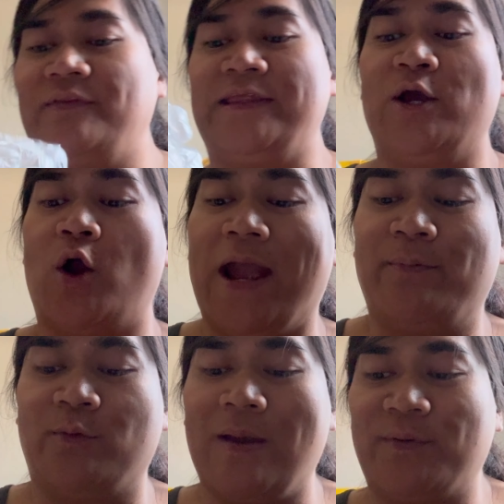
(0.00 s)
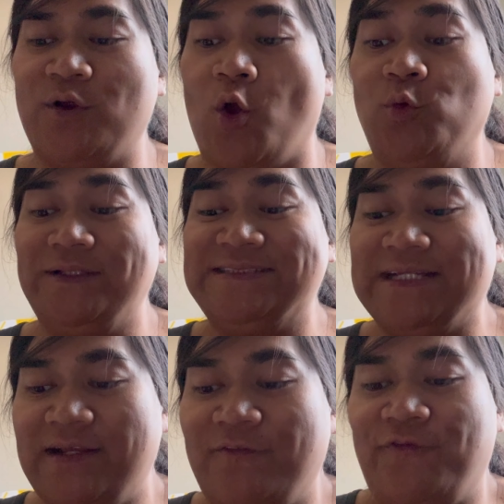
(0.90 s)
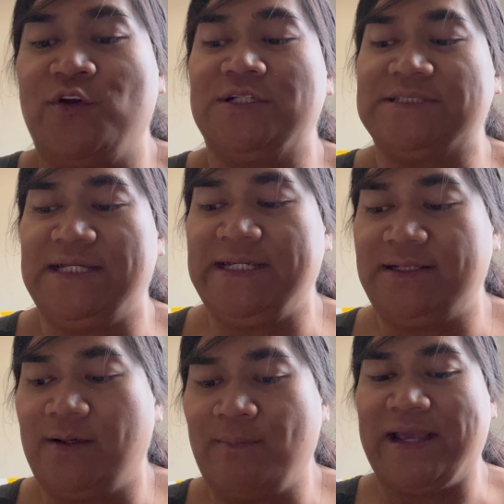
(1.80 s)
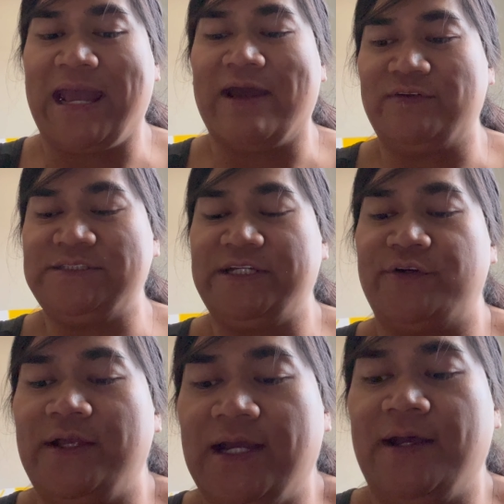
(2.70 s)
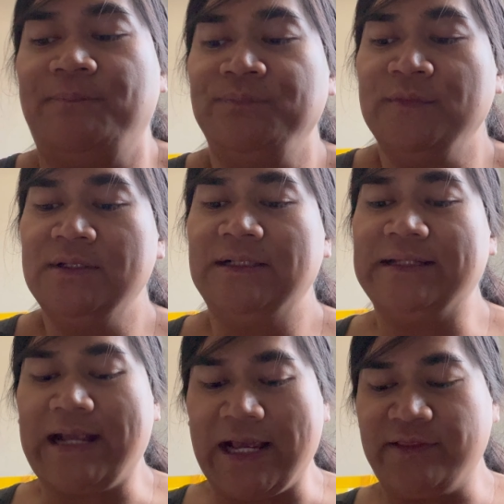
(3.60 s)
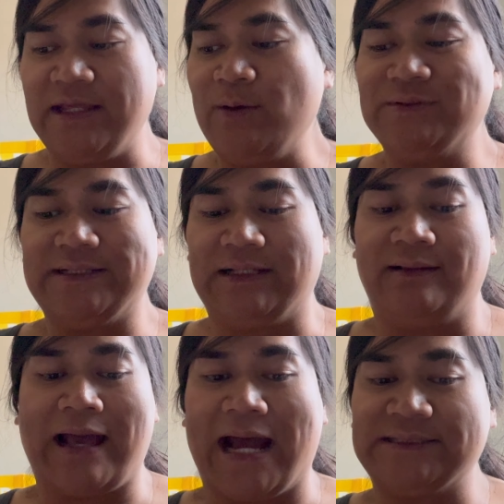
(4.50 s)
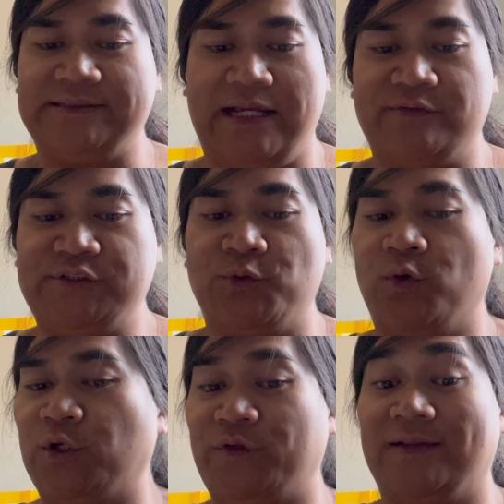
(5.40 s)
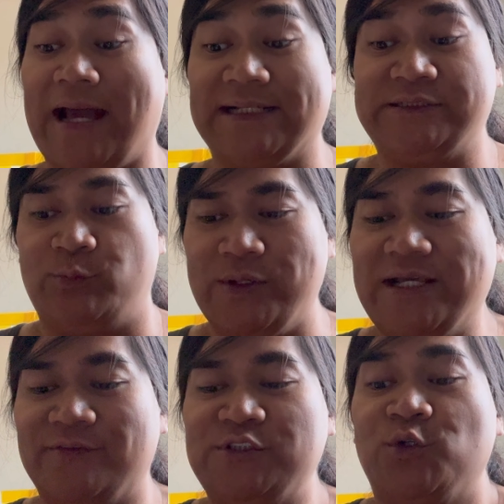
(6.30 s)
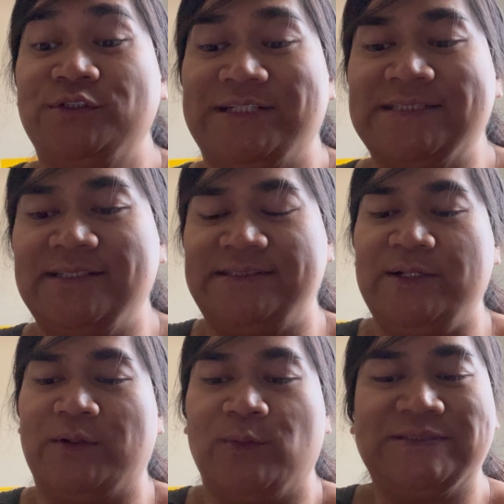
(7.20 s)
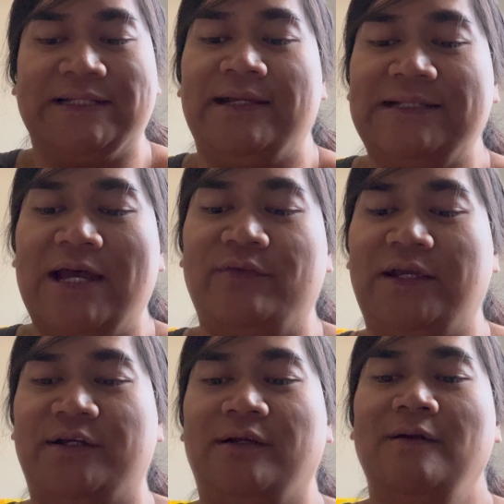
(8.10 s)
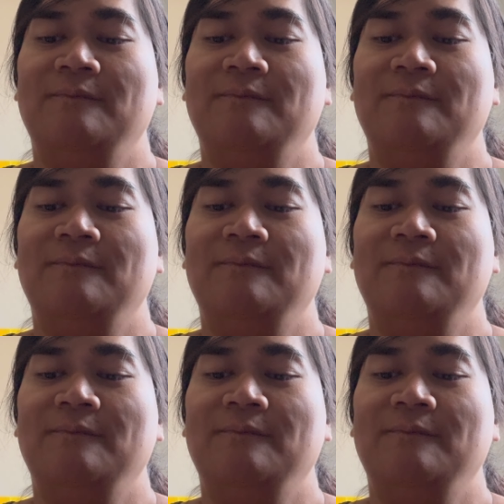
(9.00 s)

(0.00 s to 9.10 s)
you know, I remember only setting foot in my cafeteria. Like, I think it was like the last day of school or the last week of school just to see what it was like down there.